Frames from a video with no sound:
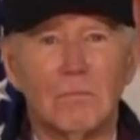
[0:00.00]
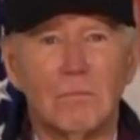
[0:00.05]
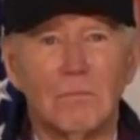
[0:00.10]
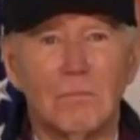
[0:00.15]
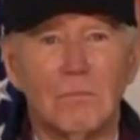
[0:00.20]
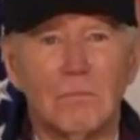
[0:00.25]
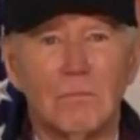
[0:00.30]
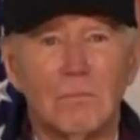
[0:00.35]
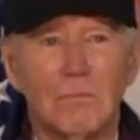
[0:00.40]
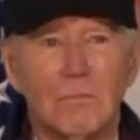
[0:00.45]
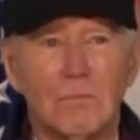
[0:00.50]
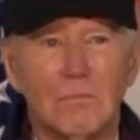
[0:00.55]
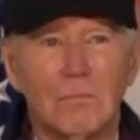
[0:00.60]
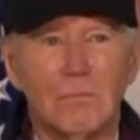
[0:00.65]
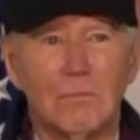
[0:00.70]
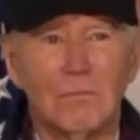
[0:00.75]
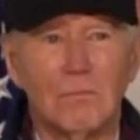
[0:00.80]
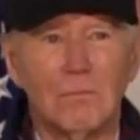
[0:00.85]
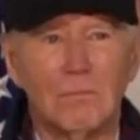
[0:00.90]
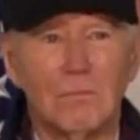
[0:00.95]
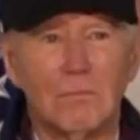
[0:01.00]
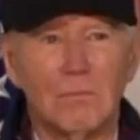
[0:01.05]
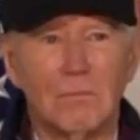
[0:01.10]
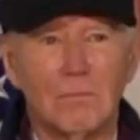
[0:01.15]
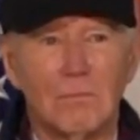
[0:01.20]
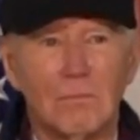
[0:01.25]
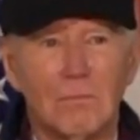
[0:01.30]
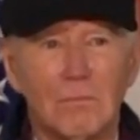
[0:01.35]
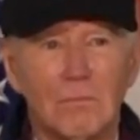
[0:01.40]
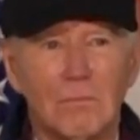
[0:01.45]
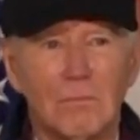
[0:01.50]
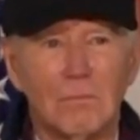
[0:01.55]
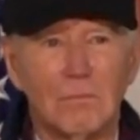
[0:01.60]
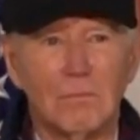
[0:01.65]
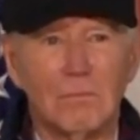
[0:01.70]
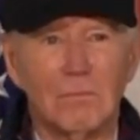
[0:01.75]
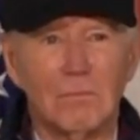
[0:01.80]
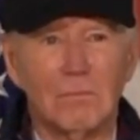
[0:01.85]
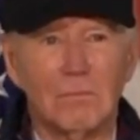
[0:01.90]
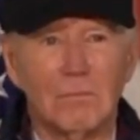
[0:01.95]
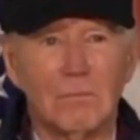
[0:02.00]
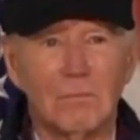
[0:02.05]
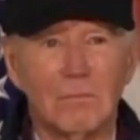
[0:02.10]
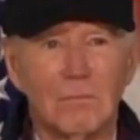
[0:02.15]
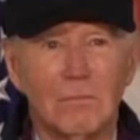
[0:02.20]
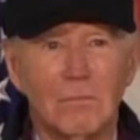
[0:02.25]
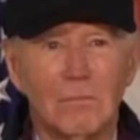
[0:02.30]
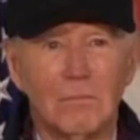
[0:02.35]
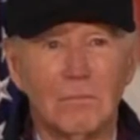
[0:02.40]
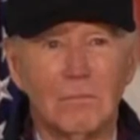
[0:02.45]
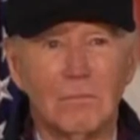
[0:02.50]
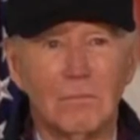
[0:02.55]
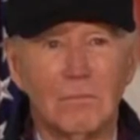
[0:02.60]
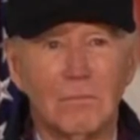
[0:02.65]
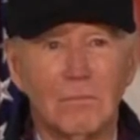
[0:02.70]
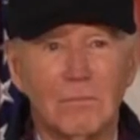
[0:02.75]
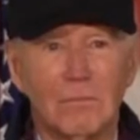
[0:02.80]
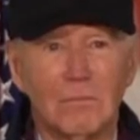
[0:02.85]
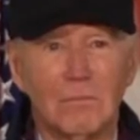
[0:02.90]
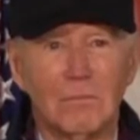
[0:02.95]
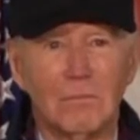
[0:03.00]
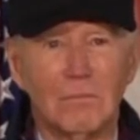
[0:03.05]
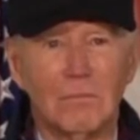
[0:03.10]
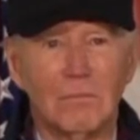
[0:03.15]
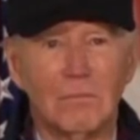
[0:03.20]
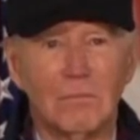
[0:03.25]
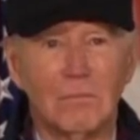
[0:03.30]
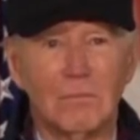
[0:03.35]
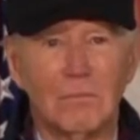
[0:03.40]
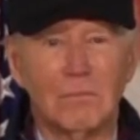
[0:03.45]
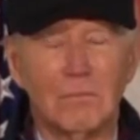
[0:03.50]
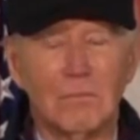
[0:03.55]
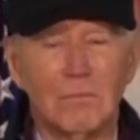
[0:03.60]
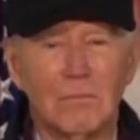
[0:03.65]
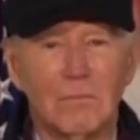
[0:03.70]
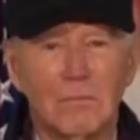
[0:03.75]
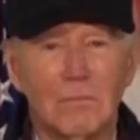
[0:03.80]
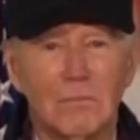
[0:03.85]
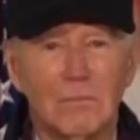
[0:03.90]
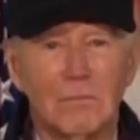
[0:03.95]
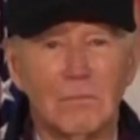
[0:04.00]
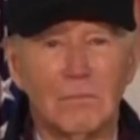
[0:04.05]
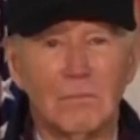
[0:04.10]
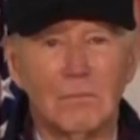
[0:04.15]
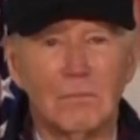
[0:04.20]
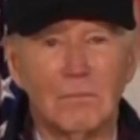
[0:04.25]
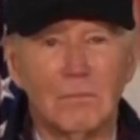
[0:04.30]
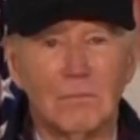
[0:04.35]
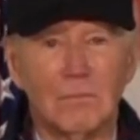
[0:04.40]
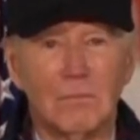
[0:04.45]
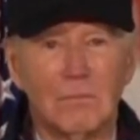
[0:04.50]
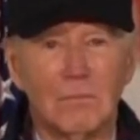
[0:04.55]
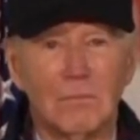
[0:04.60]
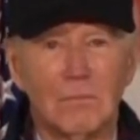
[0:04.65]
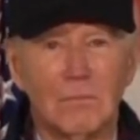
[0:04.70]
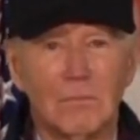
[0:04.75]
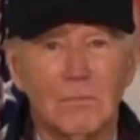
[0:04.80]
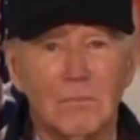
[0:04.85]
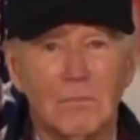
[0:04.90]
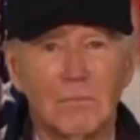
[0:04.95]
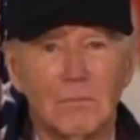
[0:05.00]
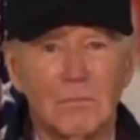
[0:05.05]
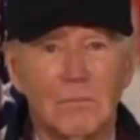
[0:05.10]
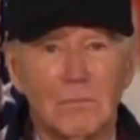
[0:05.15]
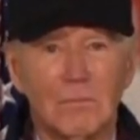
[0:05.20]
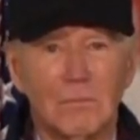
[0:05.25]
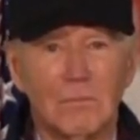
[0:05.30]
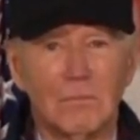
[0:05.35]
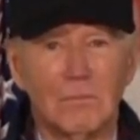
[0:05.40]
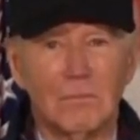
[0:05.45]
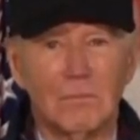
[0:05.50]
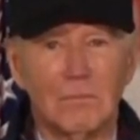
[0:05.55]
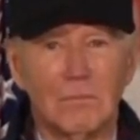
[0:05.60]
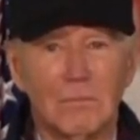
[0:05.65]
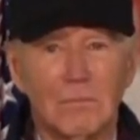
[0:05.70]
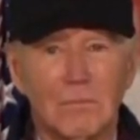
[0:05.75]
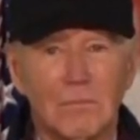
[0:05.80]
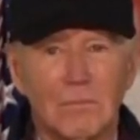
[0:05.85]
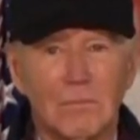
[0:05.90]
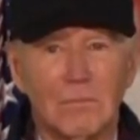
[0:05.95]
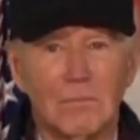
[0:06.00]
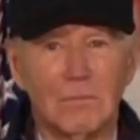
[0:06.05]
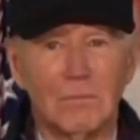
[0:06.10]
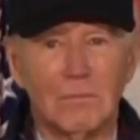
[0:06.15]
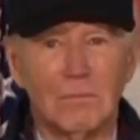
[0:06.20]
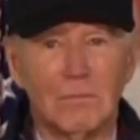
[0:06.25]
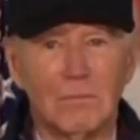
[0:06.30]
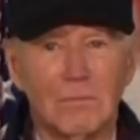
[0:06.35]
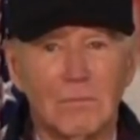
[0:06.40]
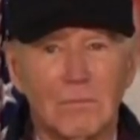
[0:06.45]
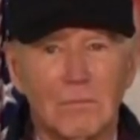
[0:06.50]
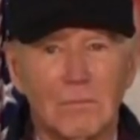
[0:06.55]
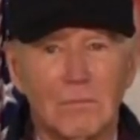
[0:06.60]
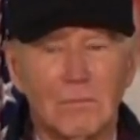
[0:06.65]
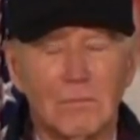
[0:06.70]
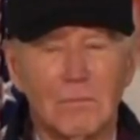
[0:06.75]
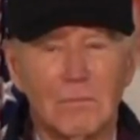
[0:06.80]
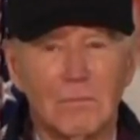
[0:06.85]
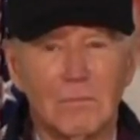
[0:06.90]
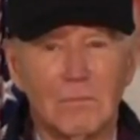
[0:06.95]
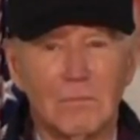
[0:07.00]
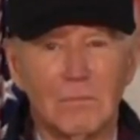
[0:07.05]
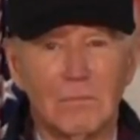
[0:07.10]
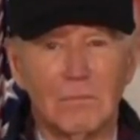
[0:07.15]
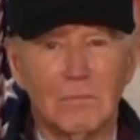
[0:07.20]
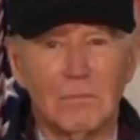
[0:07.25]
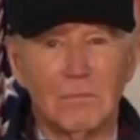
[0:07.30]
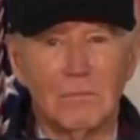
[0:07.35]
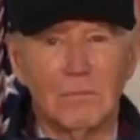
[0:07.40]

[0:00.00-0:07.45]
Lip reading: [no speech]